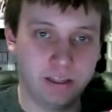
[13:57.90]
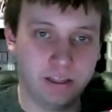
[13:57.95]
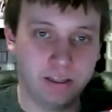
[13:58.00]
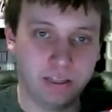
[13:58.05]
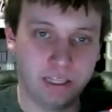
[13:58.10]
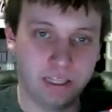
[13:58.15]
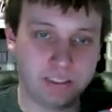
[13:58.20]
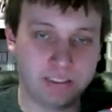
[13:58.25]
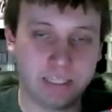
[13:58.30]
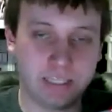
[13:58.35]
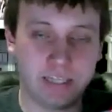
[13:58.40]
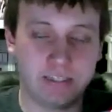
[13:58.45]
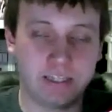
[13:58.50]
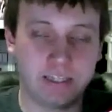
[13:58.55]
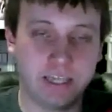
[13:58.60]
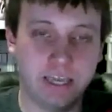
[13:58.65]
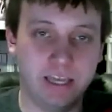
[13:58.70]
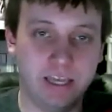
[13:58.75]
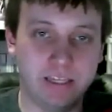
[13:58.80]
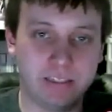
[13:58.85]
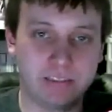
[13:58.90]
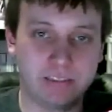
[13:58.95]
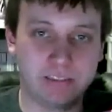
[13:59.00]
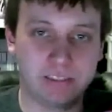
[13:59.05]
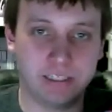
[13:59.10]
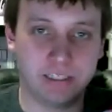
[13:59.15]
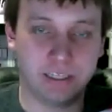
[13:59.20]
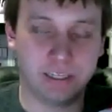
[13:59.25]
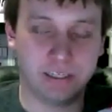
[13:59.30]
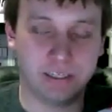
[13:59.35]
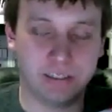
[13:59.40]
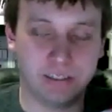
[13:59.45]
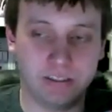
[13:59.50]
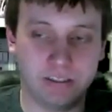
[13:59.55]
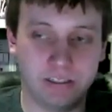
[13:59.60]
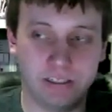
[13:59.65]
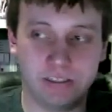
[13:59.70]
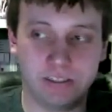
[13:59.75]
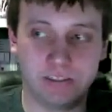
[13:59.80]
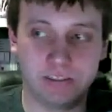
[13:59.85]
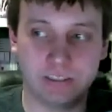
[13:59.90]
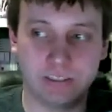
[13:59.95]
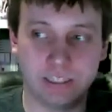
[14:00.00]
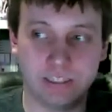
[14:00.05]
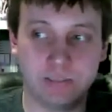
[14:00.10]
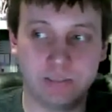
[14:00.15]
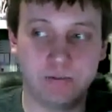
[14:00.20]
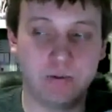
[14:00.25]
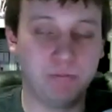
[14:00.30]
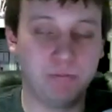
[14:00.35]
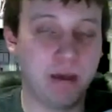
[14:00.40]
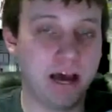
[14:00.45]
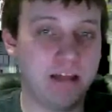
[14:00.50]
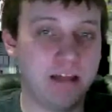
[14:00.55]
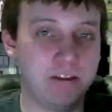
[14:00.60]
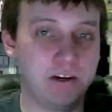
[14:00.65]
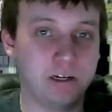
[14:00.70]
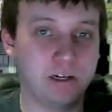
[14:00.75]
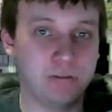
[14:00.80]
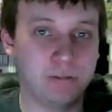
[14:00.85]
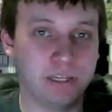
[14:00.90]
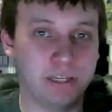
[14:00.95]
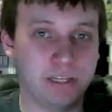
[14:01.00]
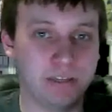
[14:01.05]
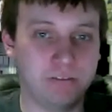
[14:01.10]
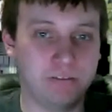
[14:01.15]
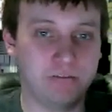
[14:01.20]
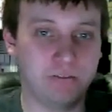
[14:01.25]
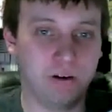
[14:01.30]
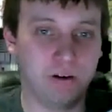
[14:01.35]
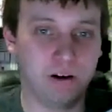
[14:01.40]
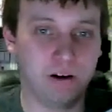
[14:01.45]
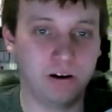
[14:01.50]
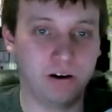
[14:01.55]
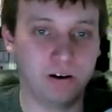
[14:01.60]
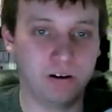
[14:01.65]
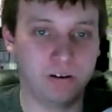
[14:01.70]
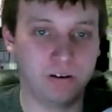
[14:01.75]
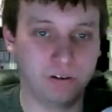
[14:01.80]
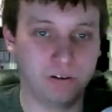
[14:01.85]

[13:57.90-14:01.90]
that's not the case, and it's been bothering me for